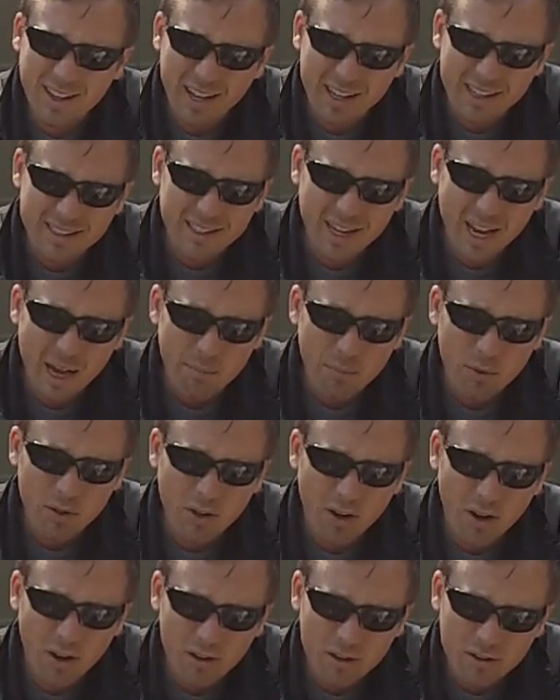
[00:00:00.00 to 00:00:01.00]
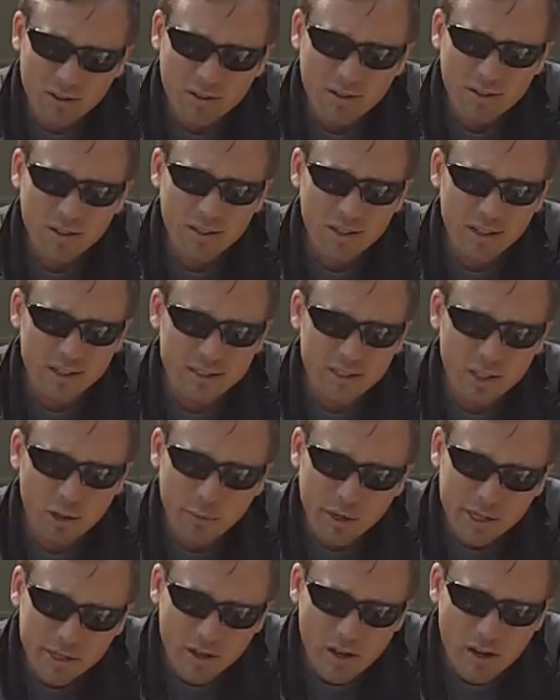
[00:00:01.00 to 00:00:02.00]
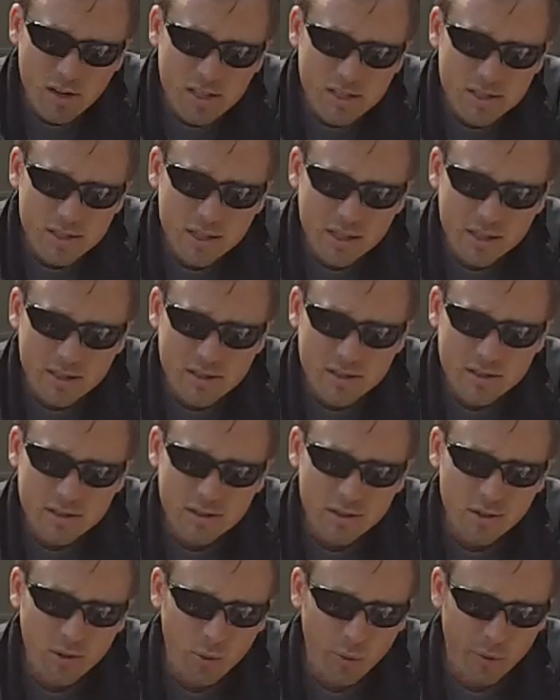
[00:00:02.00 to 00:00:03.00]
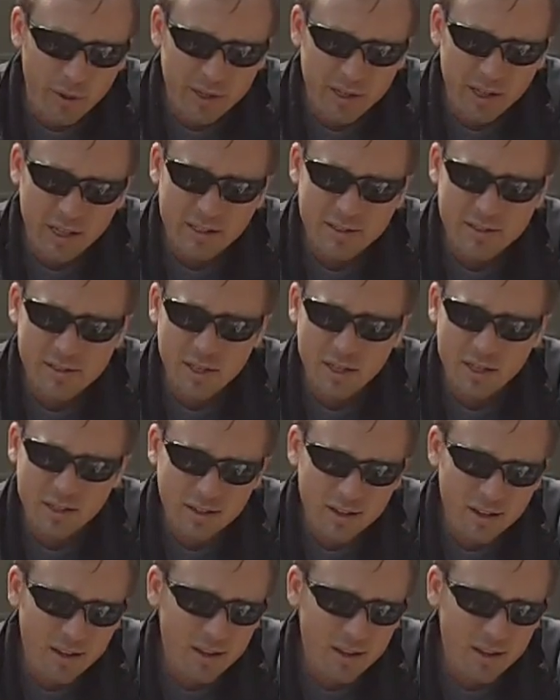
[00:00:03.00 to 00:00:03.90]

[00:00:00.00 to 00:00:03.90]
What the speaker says: I tap the collar until my dog sits. When they sit,